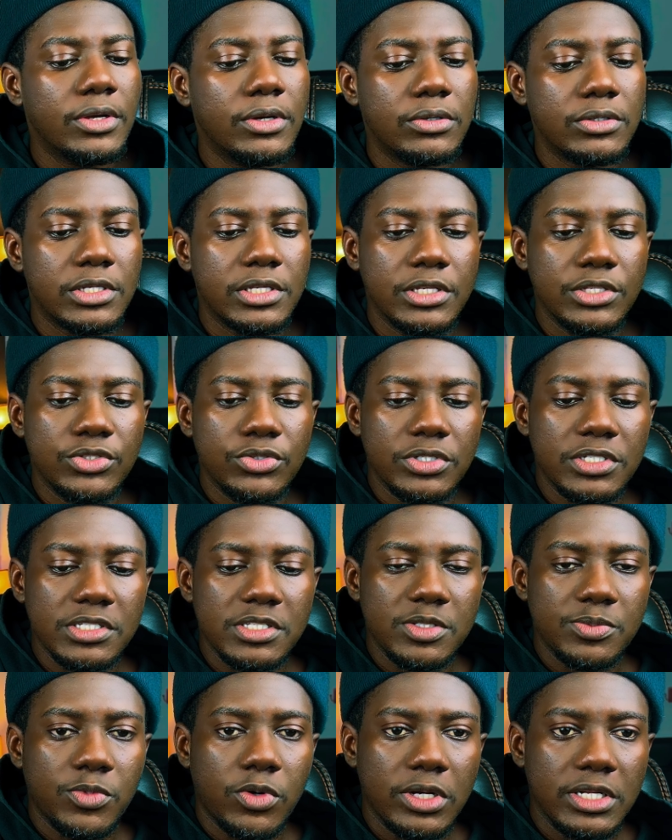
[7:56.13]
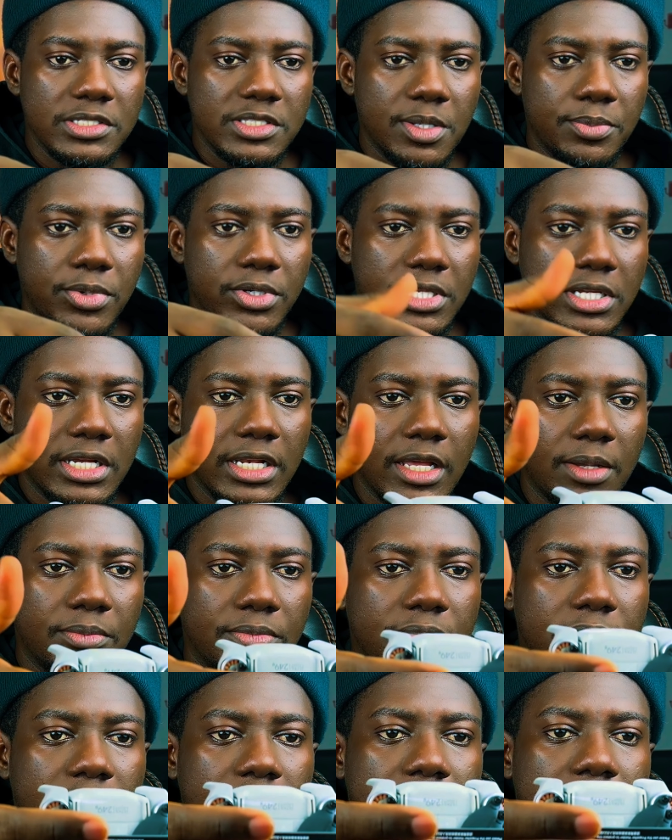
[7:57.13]
Okay, so this is more or less the body
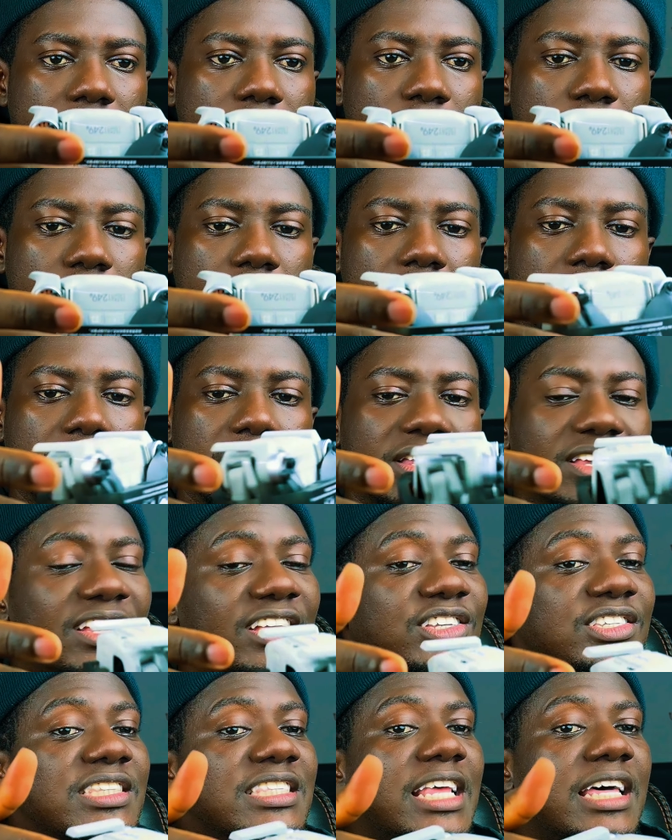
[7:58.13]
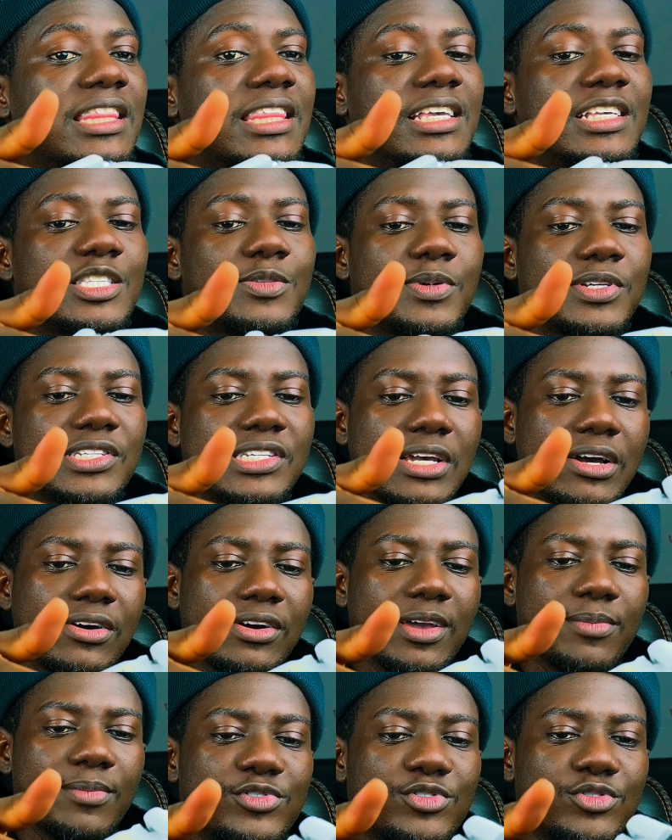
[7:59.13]
clamp. This whole thing is nothing special
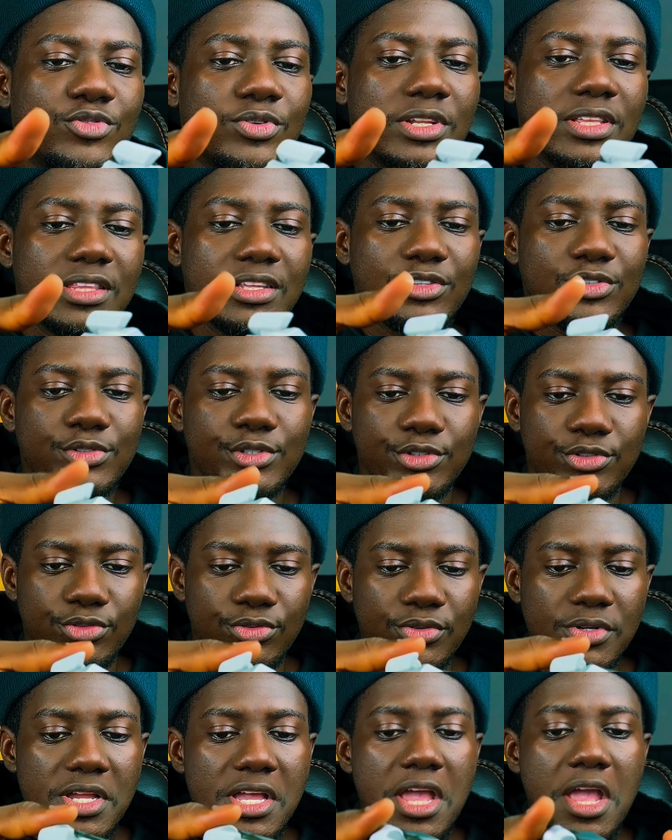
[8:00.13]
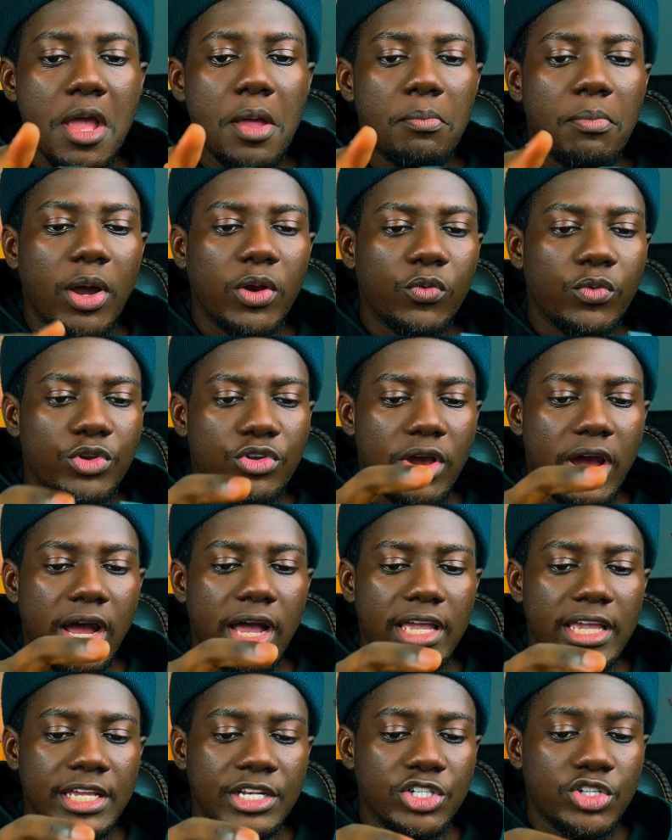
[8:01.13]
to do anything to the drone, but when you
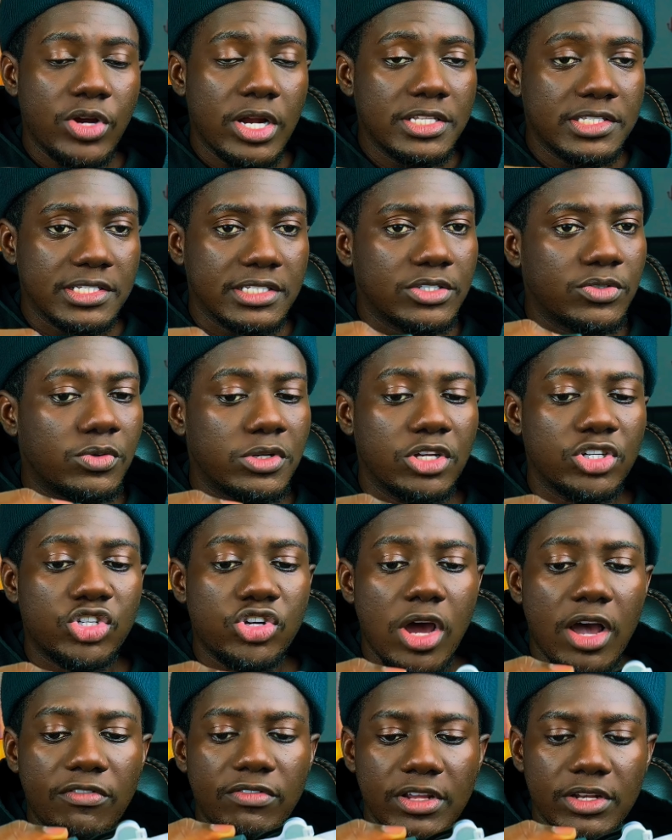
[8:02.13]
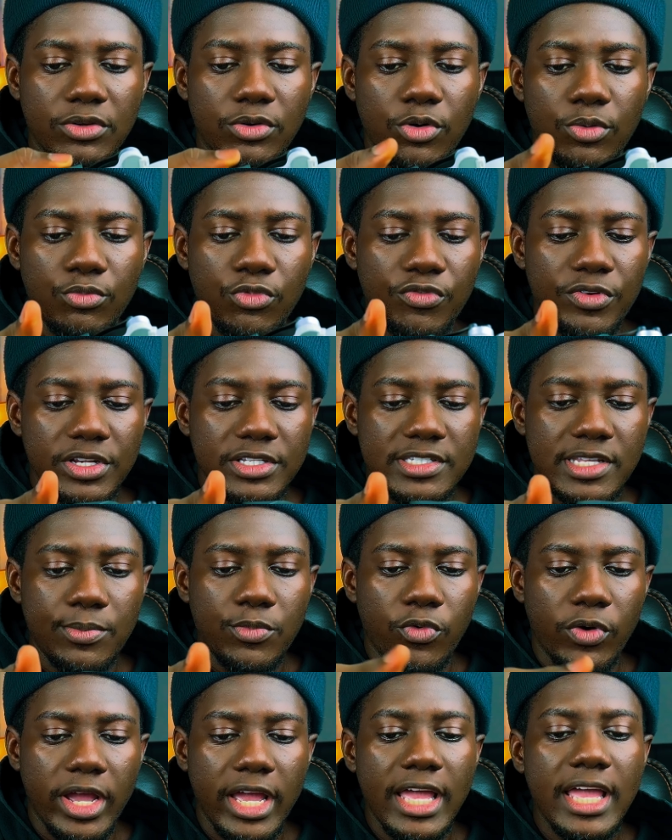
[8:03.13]
are in transit, when you're traveling or moving
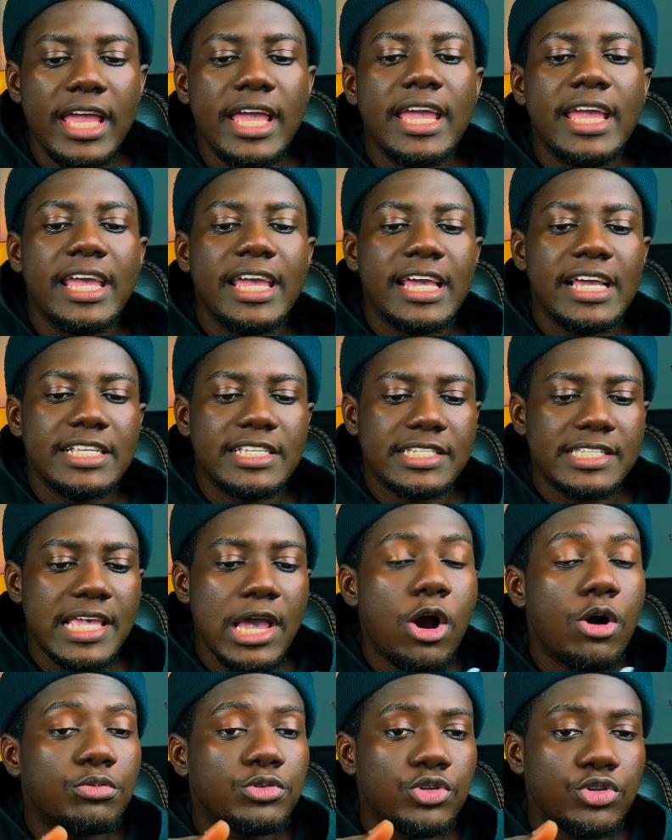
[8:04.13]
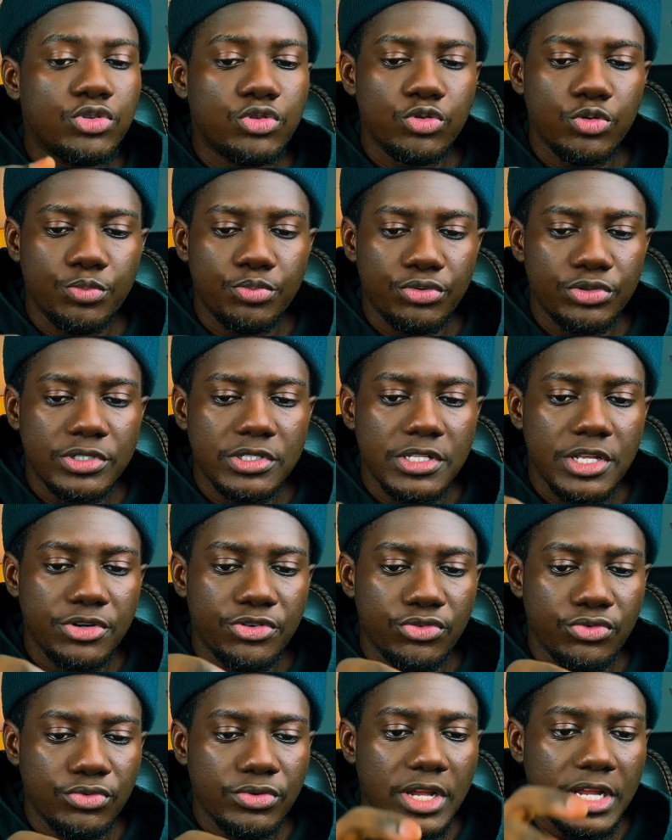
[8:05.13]
somewhere, it just helps you to put the
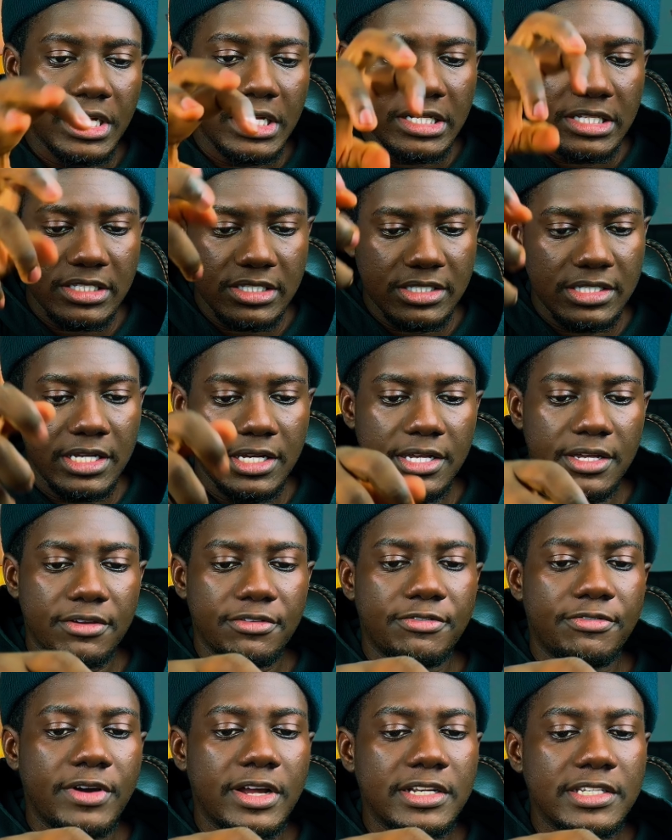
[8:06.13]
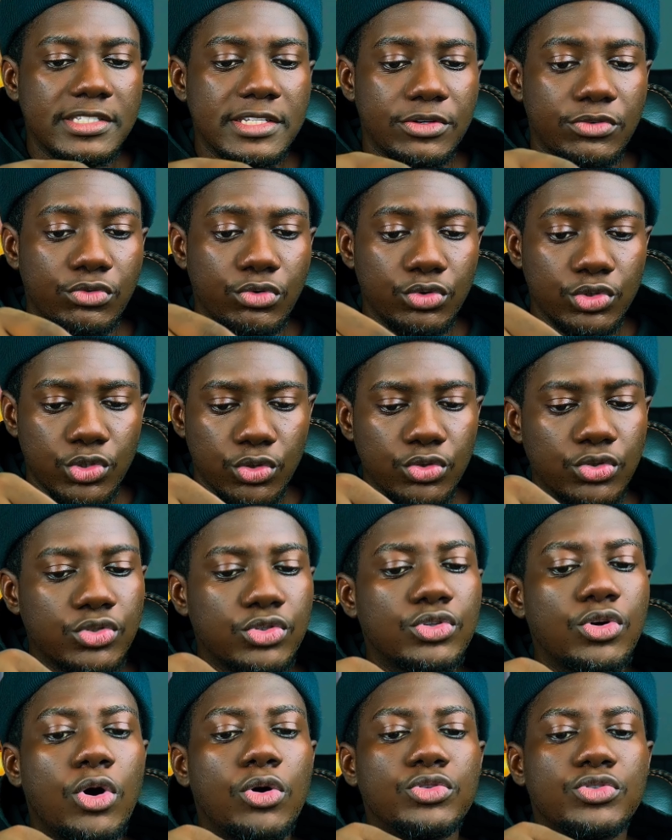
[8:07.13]
drone and its fans and
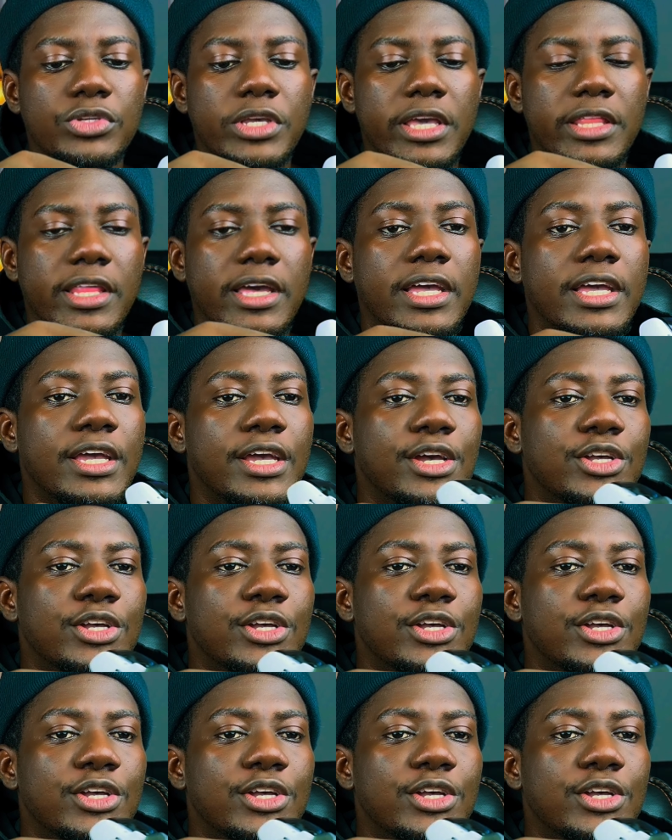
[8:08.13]
rotors all together.